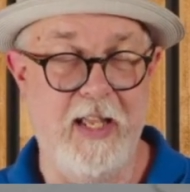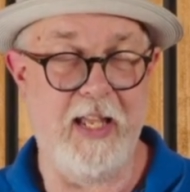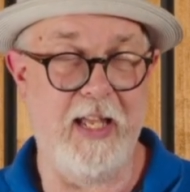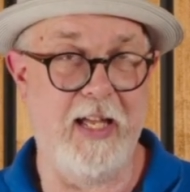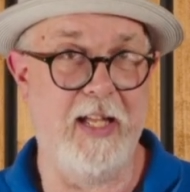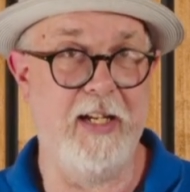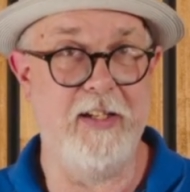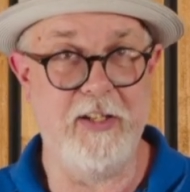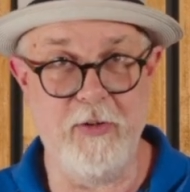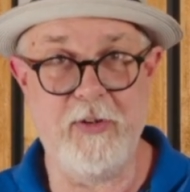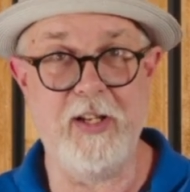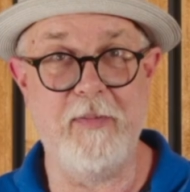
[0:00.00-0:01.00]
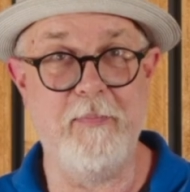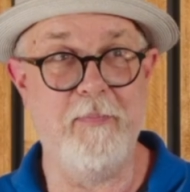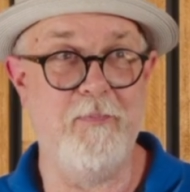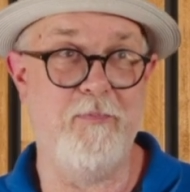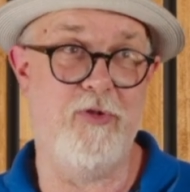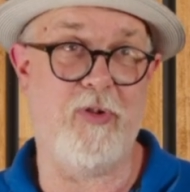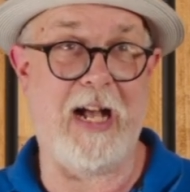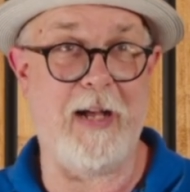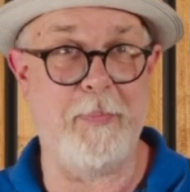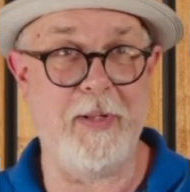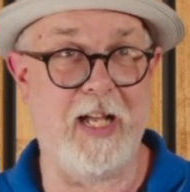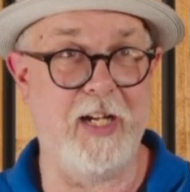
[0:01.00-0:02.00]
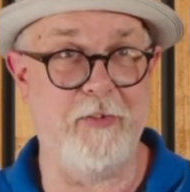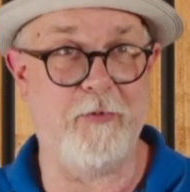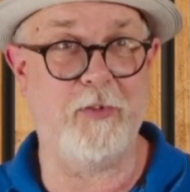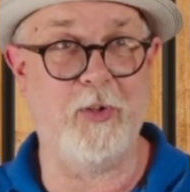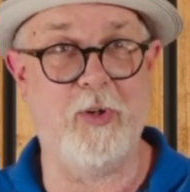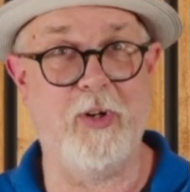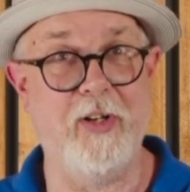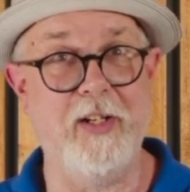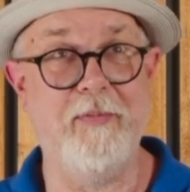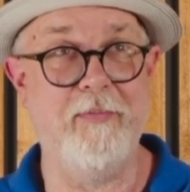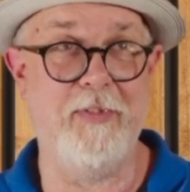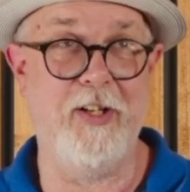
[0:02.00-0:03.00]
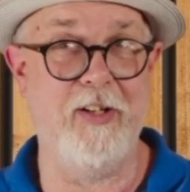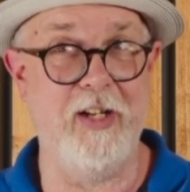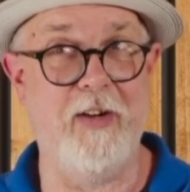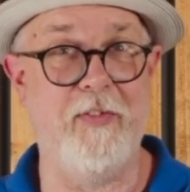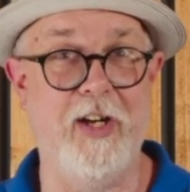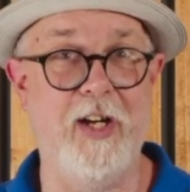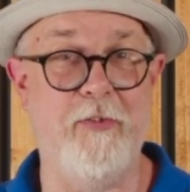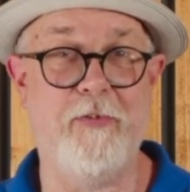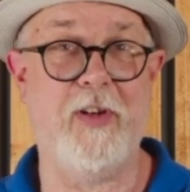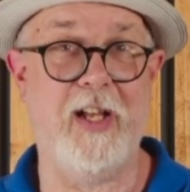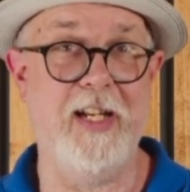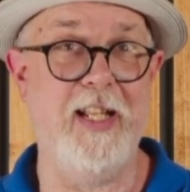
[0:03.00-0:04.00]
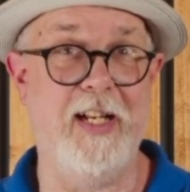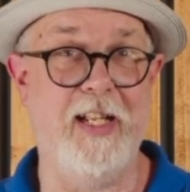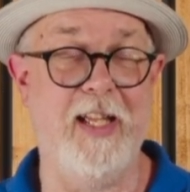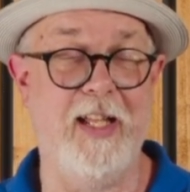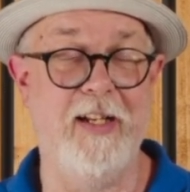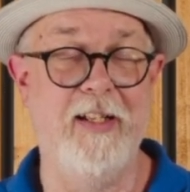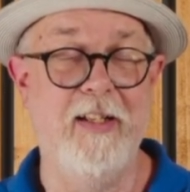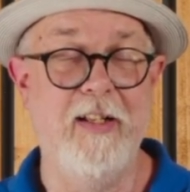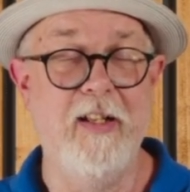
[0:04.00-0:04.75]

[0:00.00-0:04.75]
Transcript: and you can drop it on the floor and you're never going to find it again.